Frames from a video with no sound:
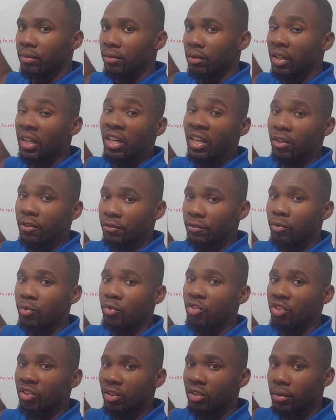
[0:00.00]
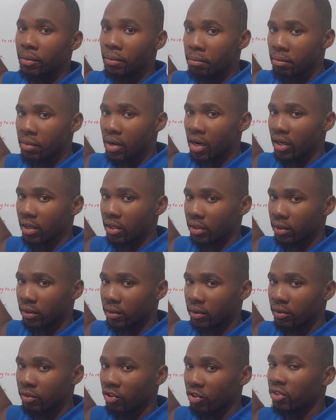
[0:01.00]
near future marker.
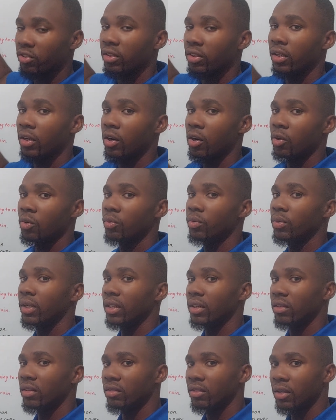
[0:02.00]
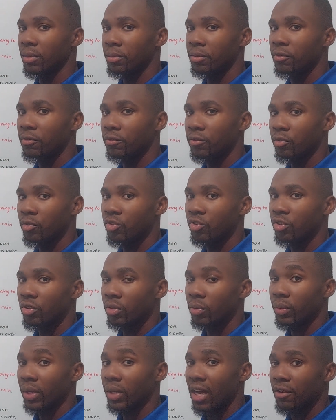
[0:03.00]
Just like how in the simple
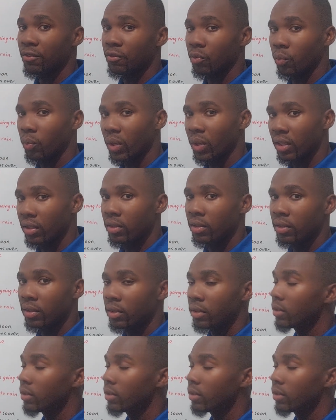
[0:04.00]
future we have will,